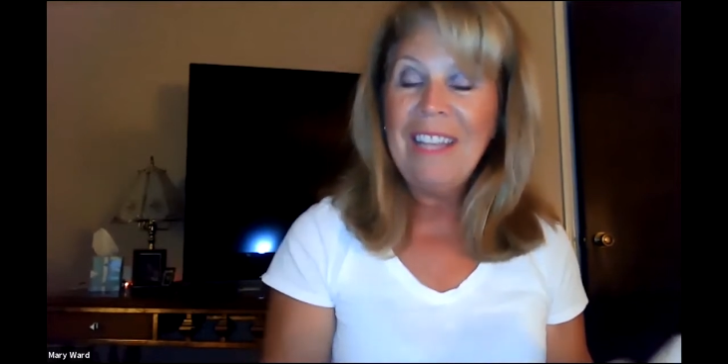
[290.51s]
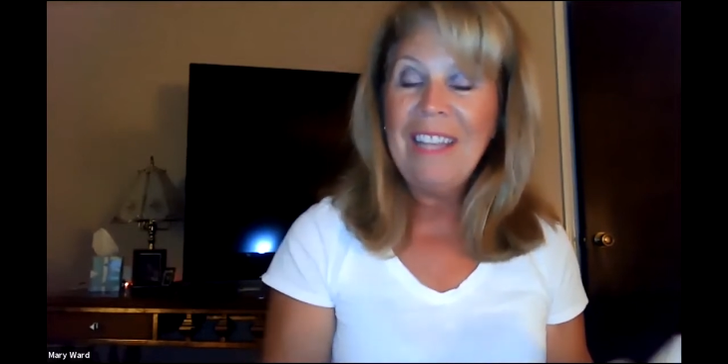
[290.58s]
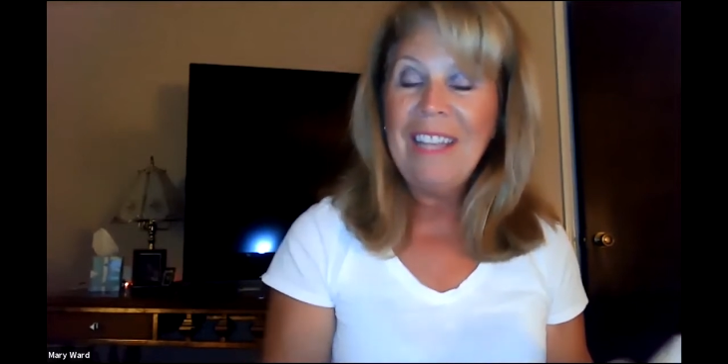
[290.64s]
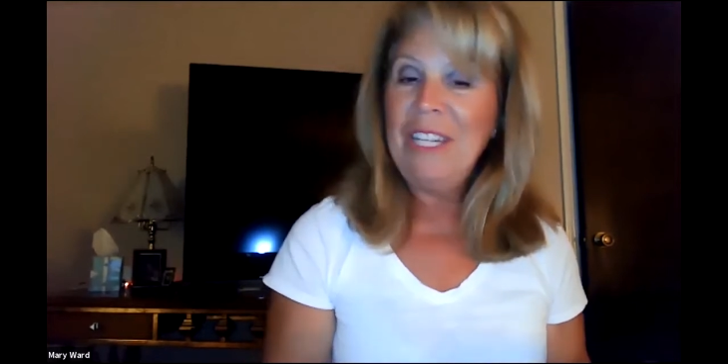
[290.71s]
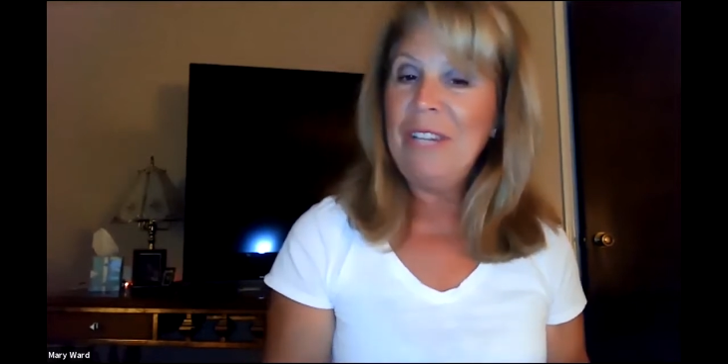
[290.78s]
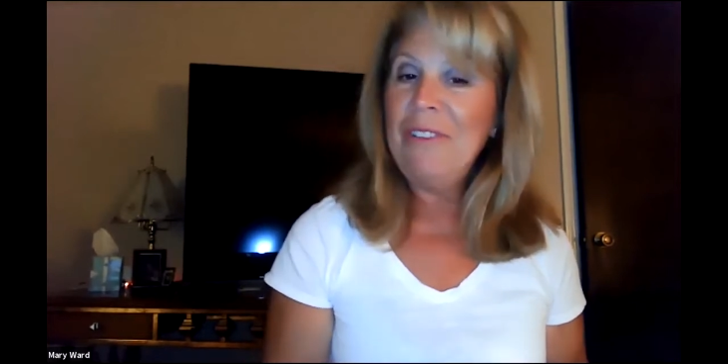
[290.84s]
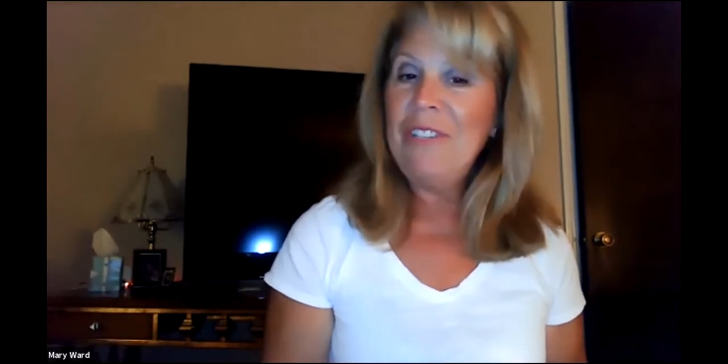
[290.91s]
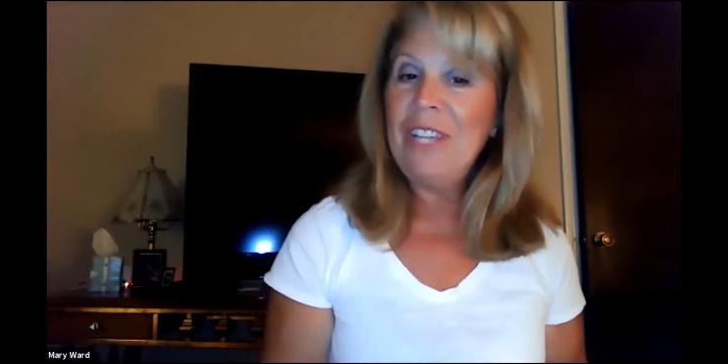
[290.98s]

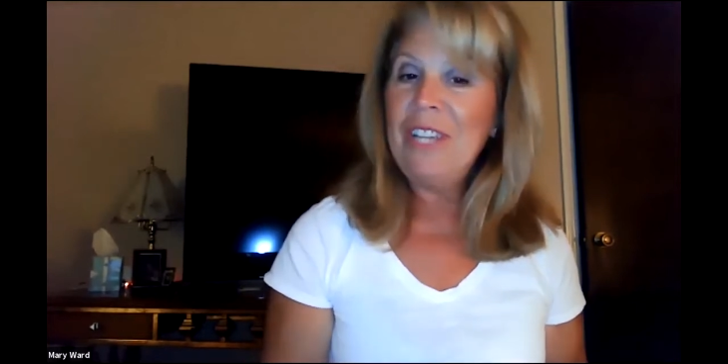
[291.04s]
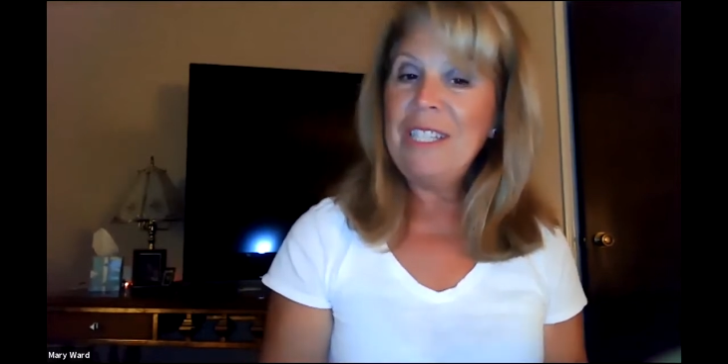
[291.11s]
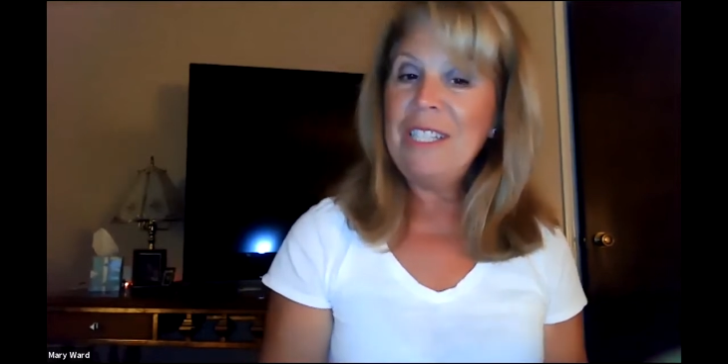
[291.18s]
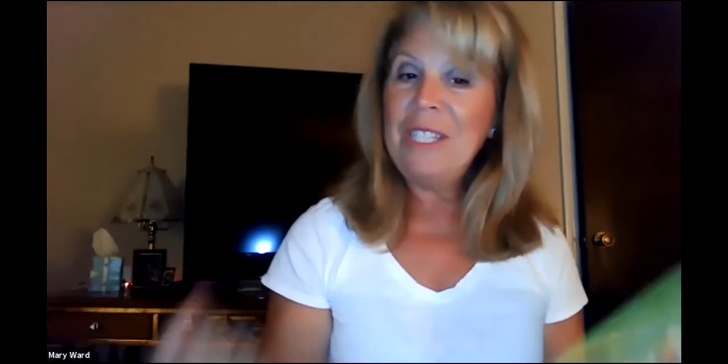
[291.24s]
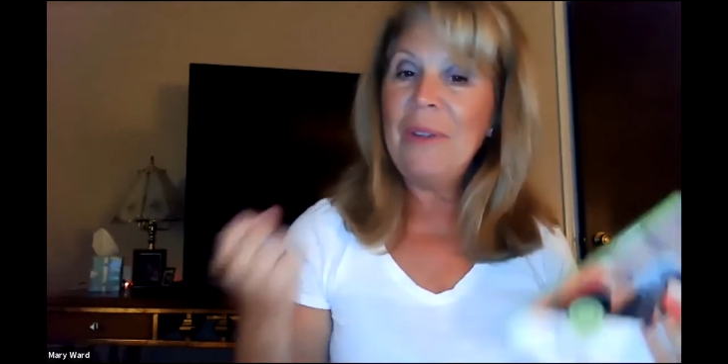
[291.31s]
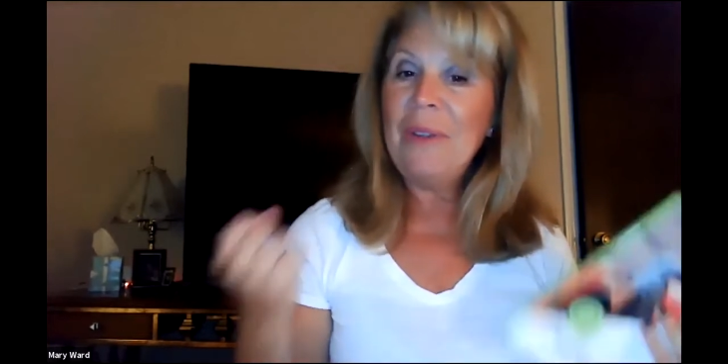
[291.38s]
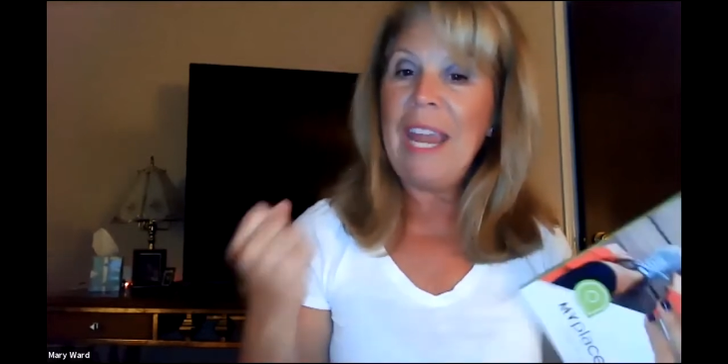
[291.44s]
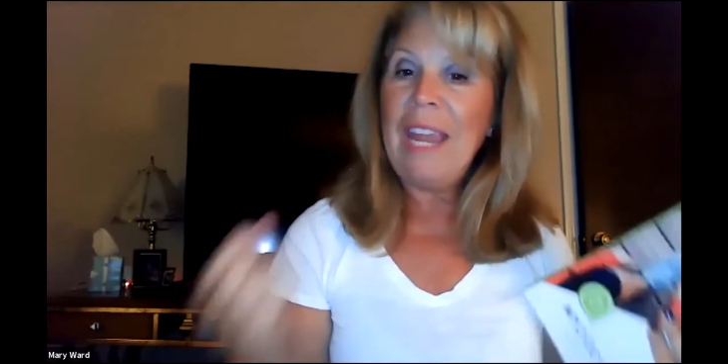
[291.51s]
you just
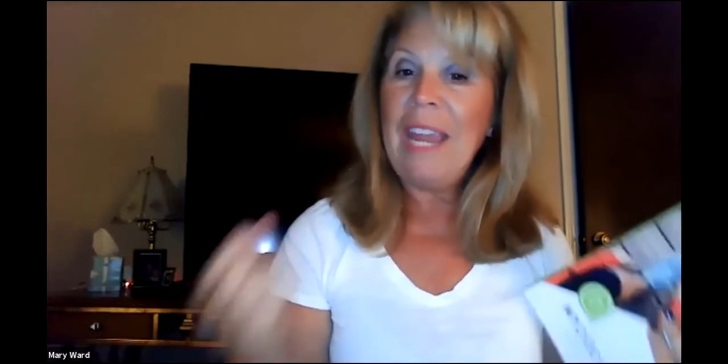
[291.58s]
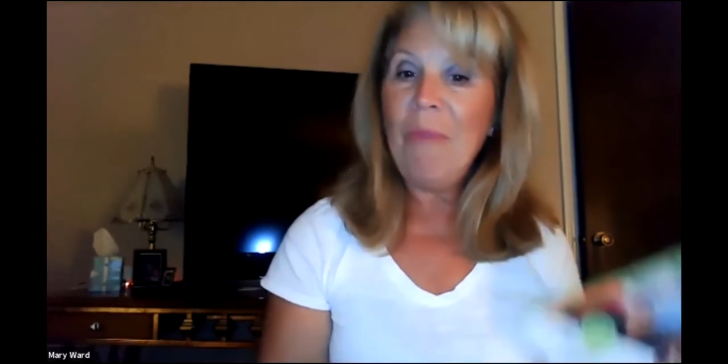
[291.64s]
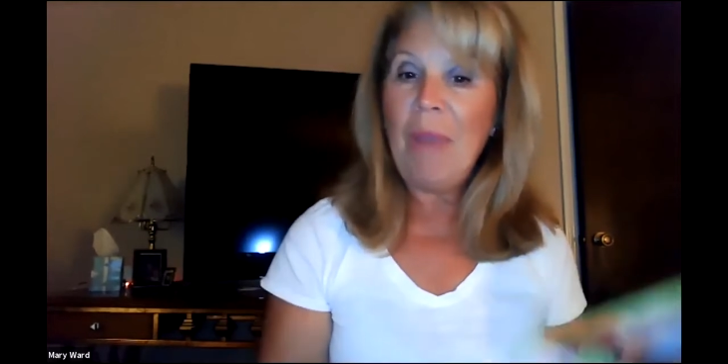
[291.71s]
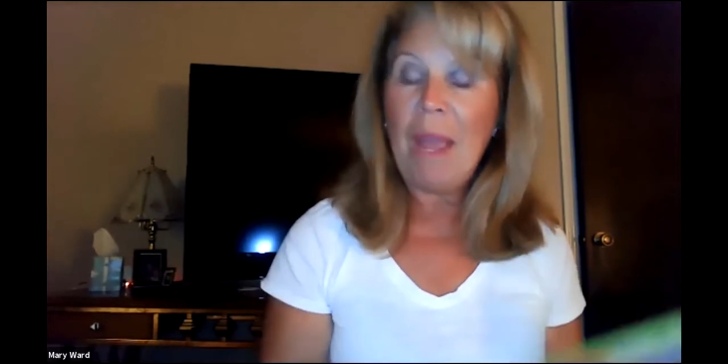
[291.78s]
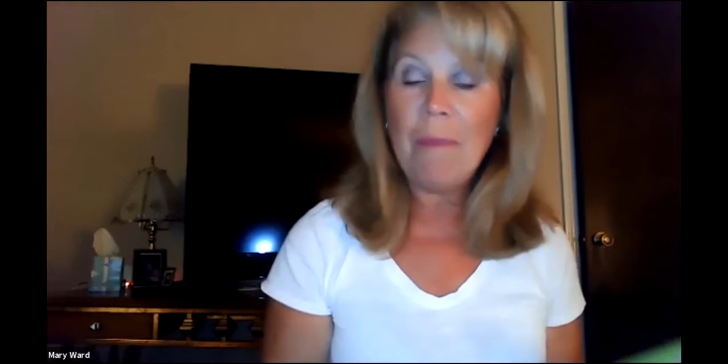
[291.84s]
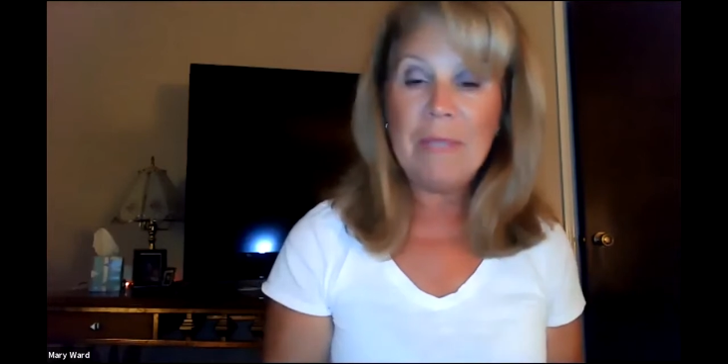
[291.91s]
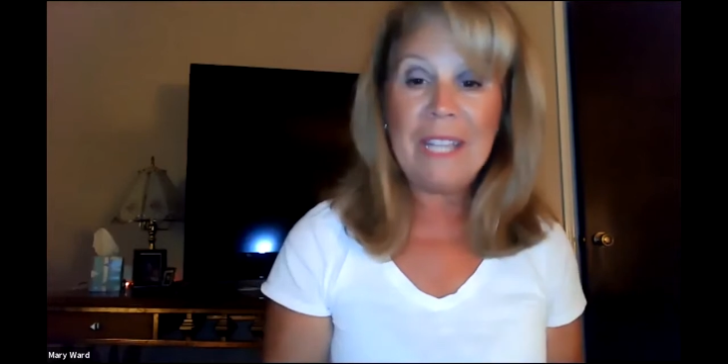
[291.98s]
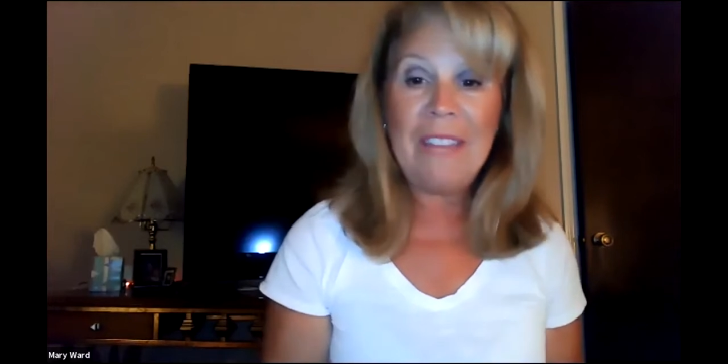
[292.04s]
do 8 reps.